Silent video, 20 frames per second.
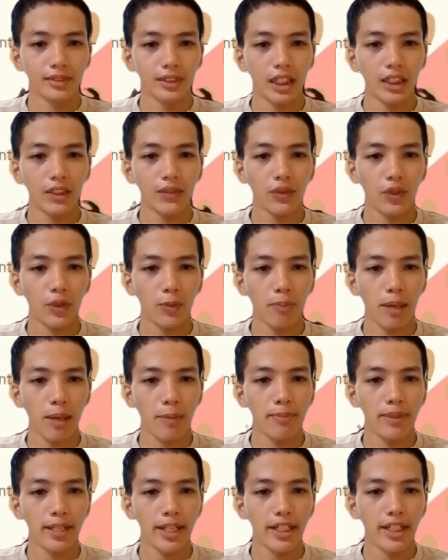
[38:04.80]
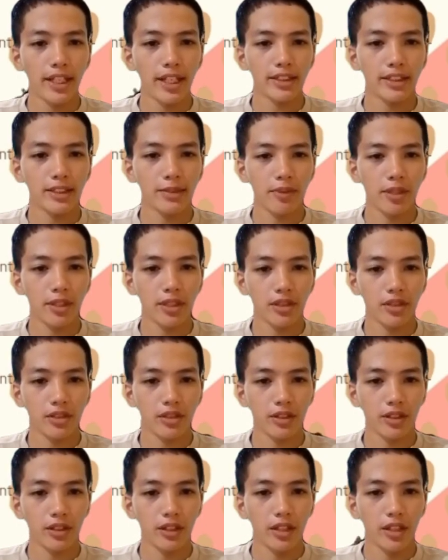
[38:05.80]
Not for public
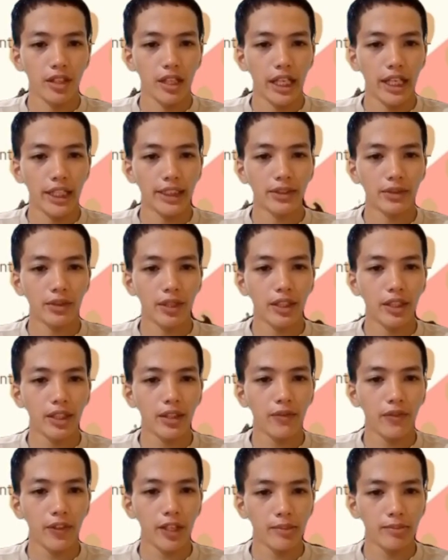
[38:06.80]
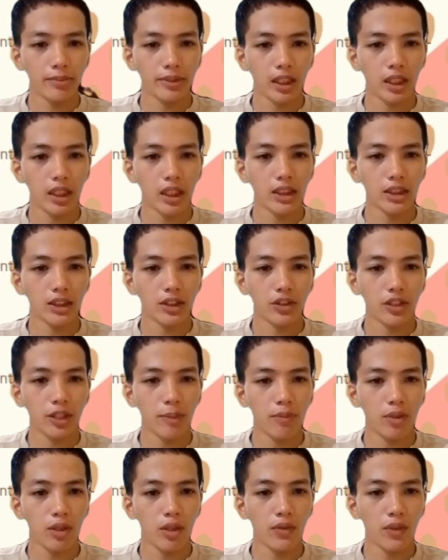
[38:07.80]
exhibition. X-rated films are not
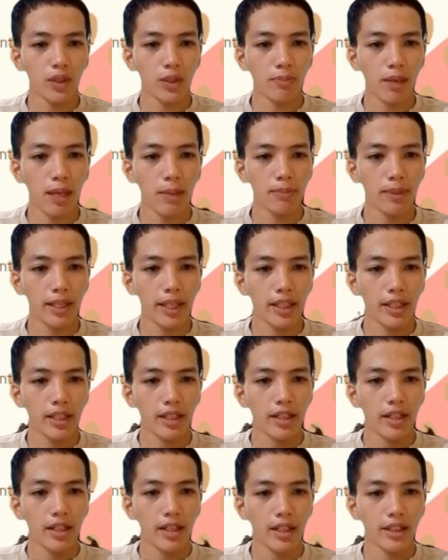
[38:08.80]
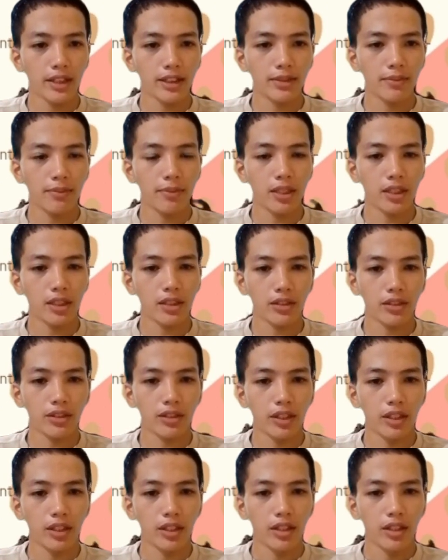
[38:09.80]
suitable for public
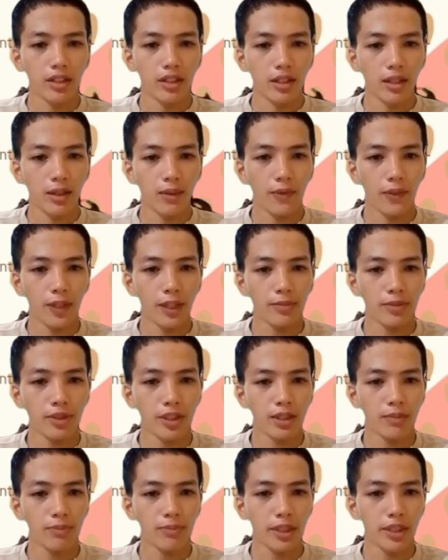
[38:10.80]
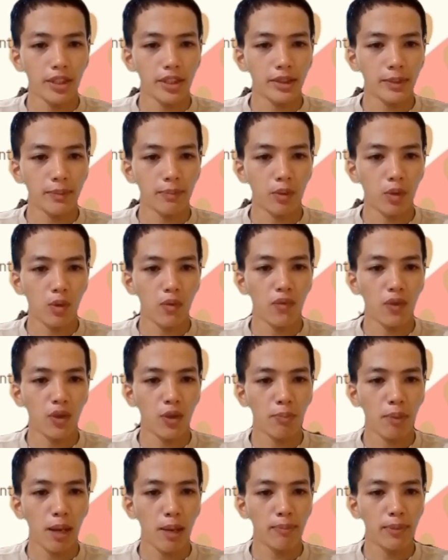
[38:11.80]
exhibition. A film shall be disapproved
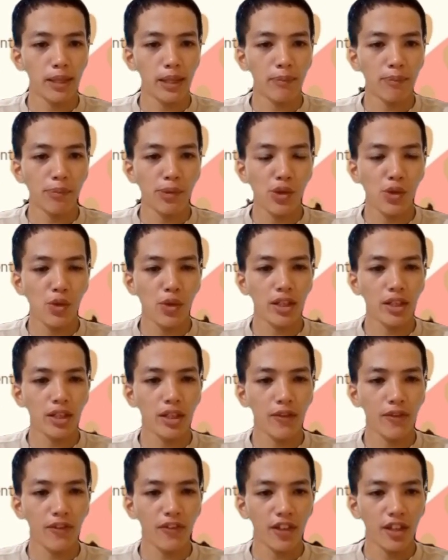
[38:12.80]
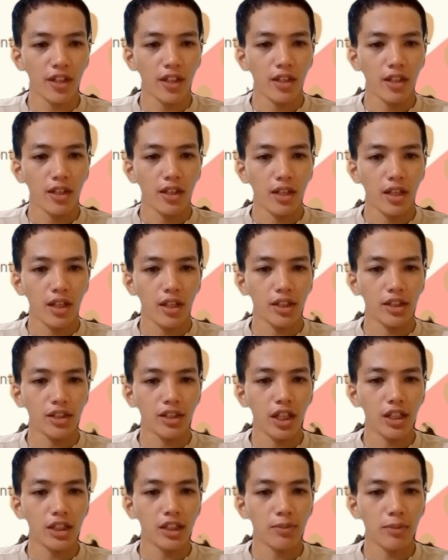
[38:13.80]
for public viewing if, in the
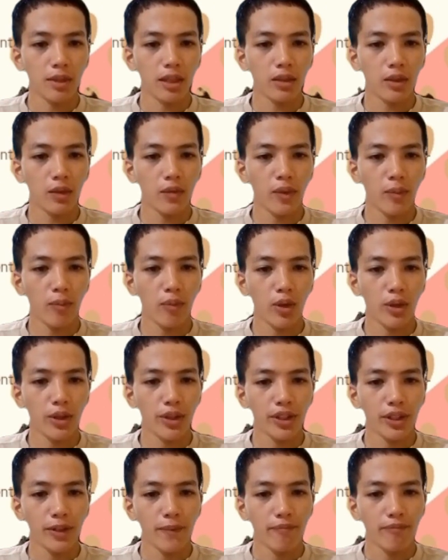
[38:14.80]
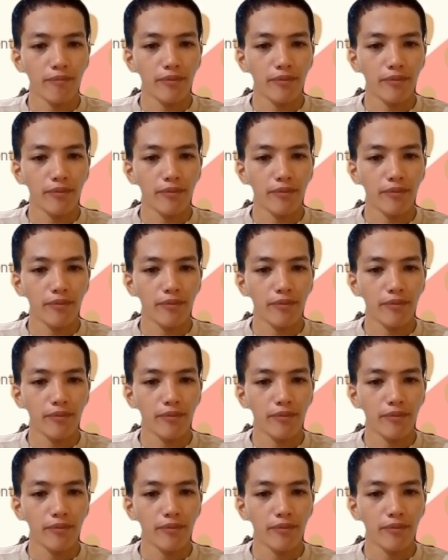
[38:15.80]
judgment of the board,